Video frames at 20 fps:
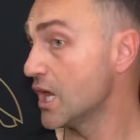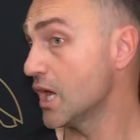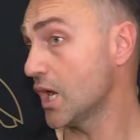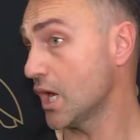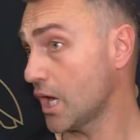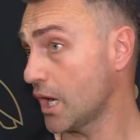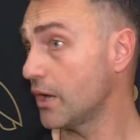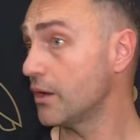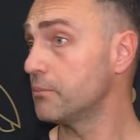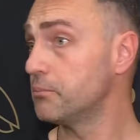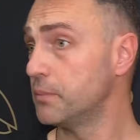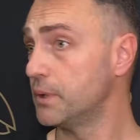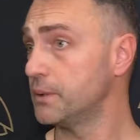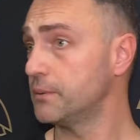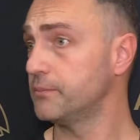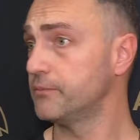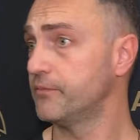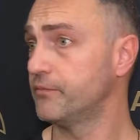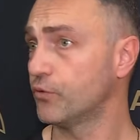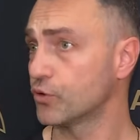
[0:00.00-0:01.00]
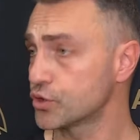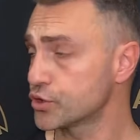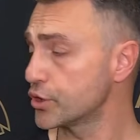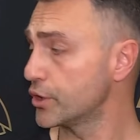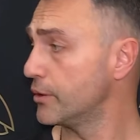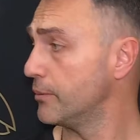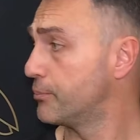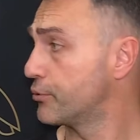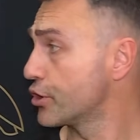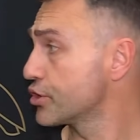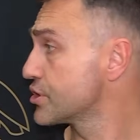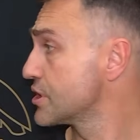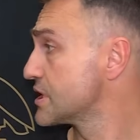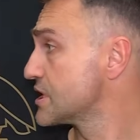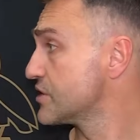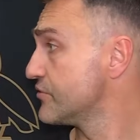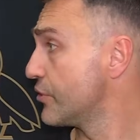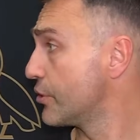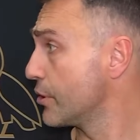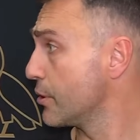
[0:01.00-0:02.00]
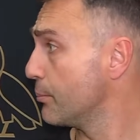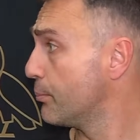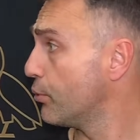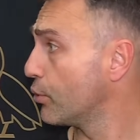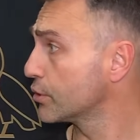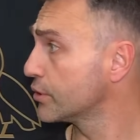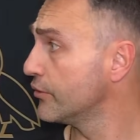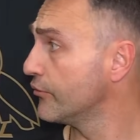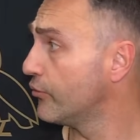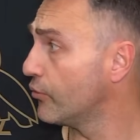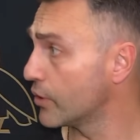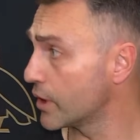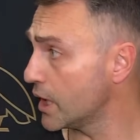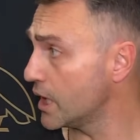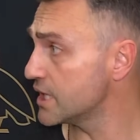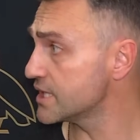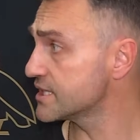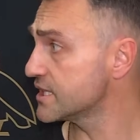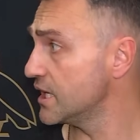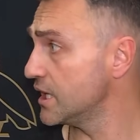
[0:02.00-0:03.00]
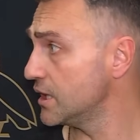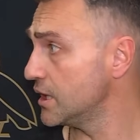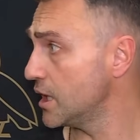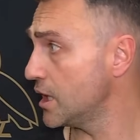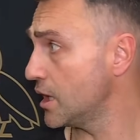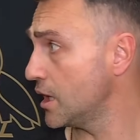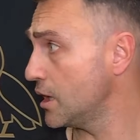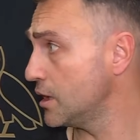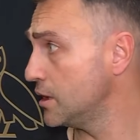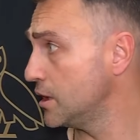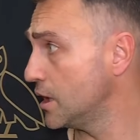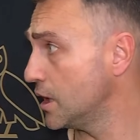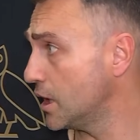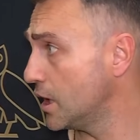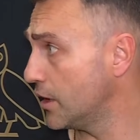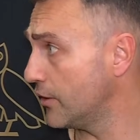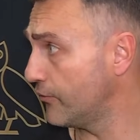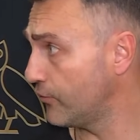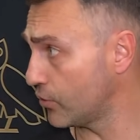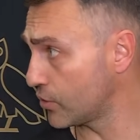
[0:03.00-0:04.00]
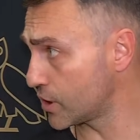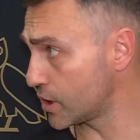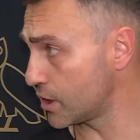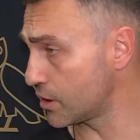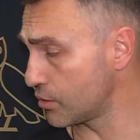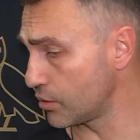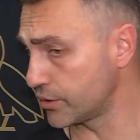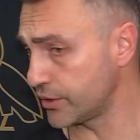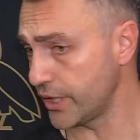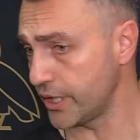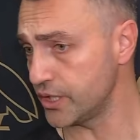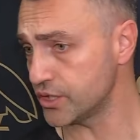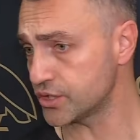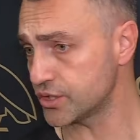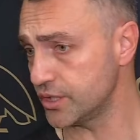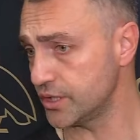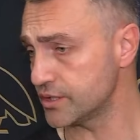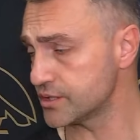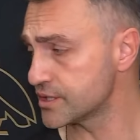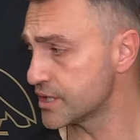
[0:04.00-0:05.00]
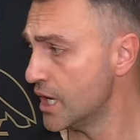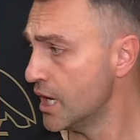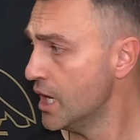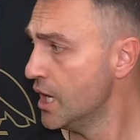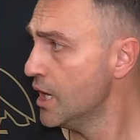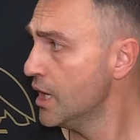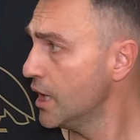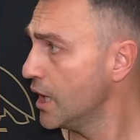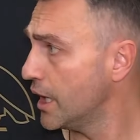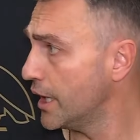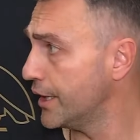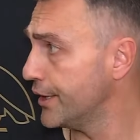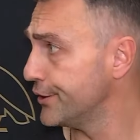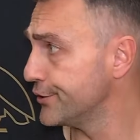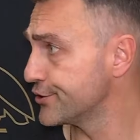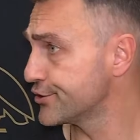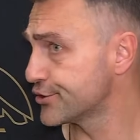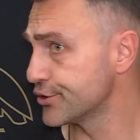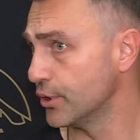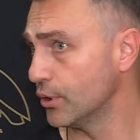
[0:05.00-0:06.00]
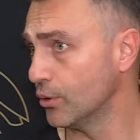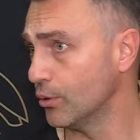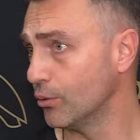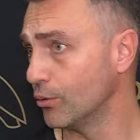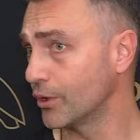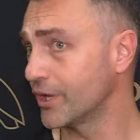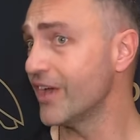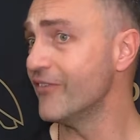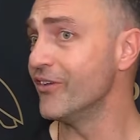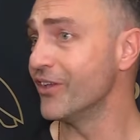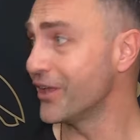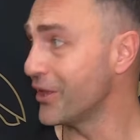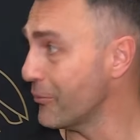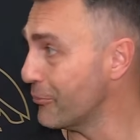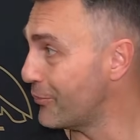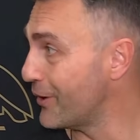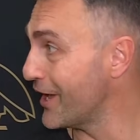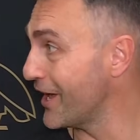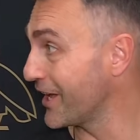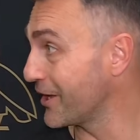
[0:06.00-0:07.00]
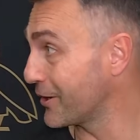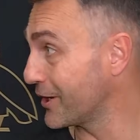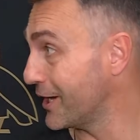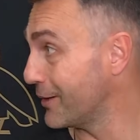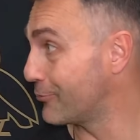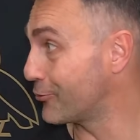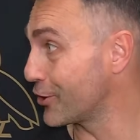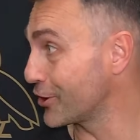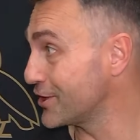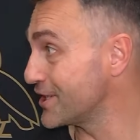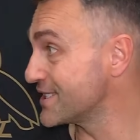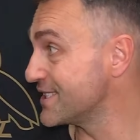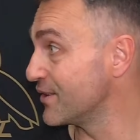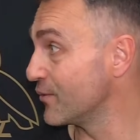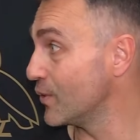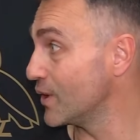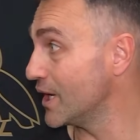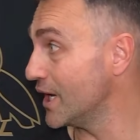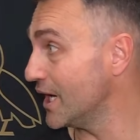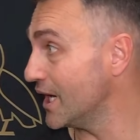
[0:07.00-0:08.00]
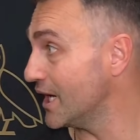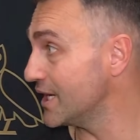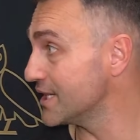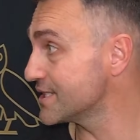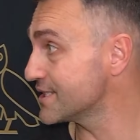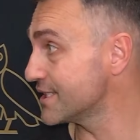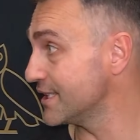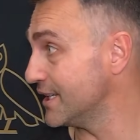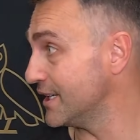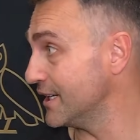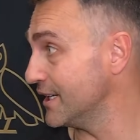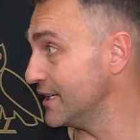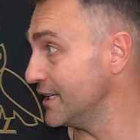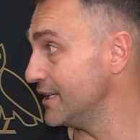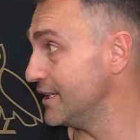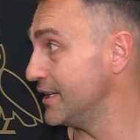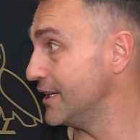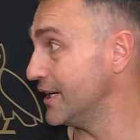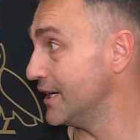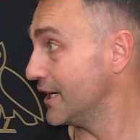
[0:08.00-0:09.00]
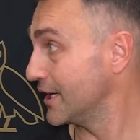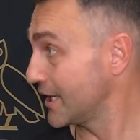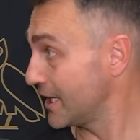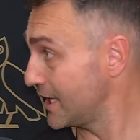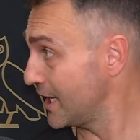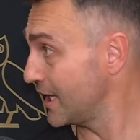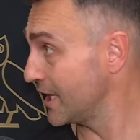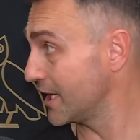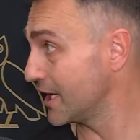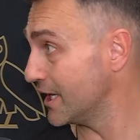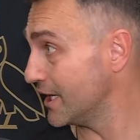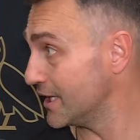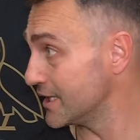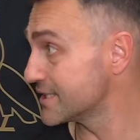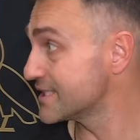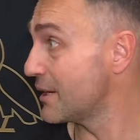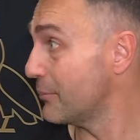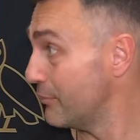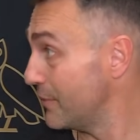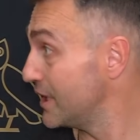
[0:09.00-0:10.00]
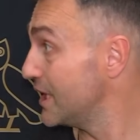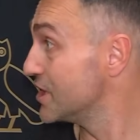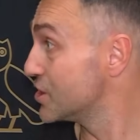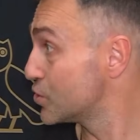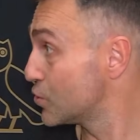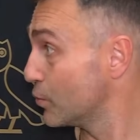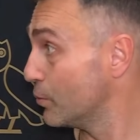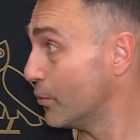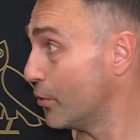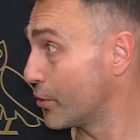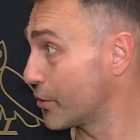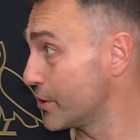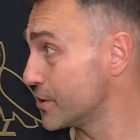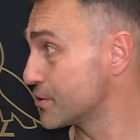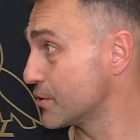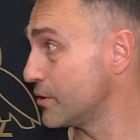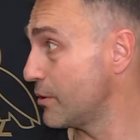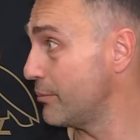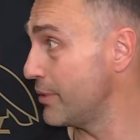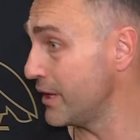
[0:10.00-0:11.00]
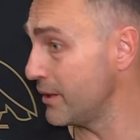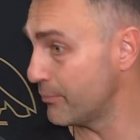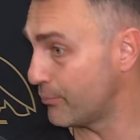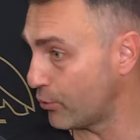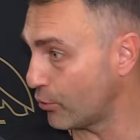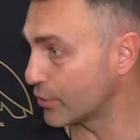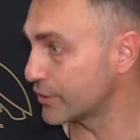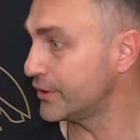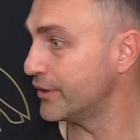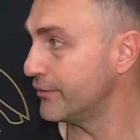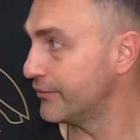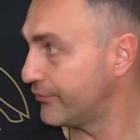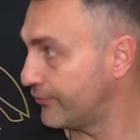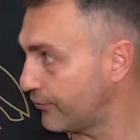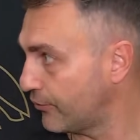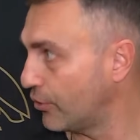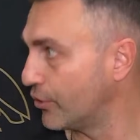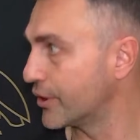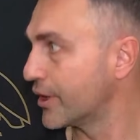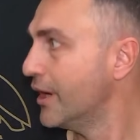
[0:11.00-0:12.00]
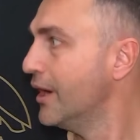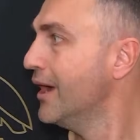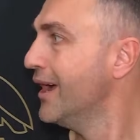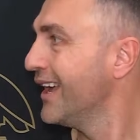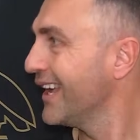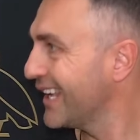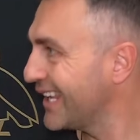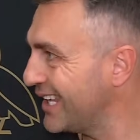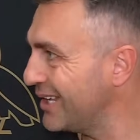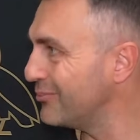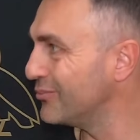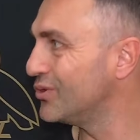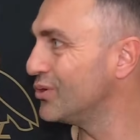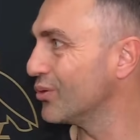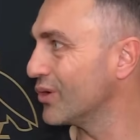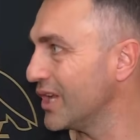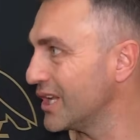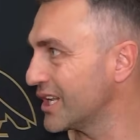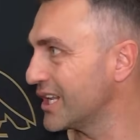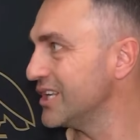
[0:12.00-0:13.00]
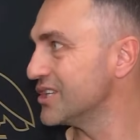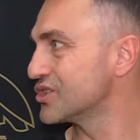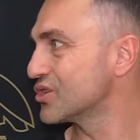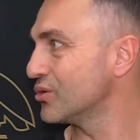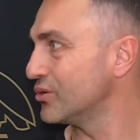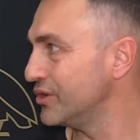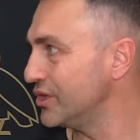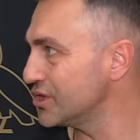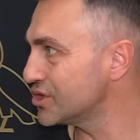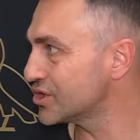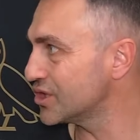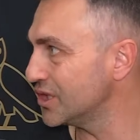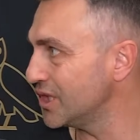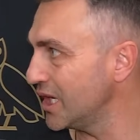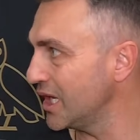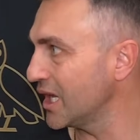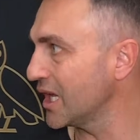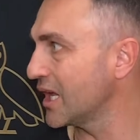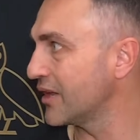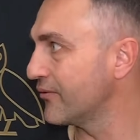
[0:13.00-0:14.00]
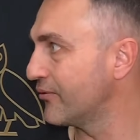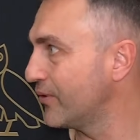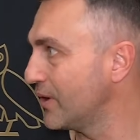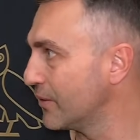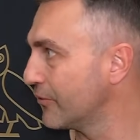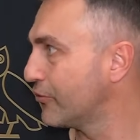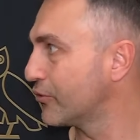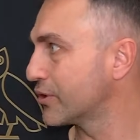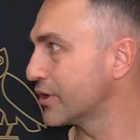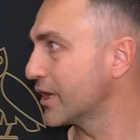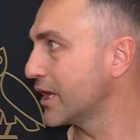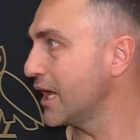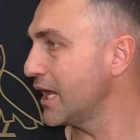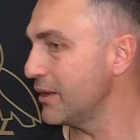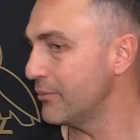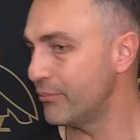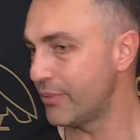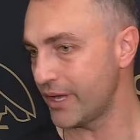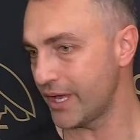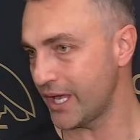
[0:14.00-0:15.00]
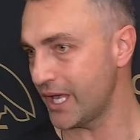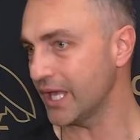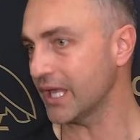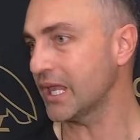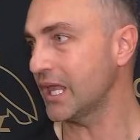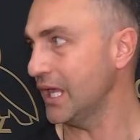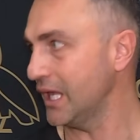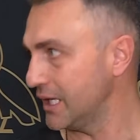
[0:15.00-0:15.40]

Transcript: Yeah, for sure. Precious is very important for us and for the rotations. So having him back practicing with us and getting some minutes tomorrow is going to be important for him to get his conditioning and feel for the game back.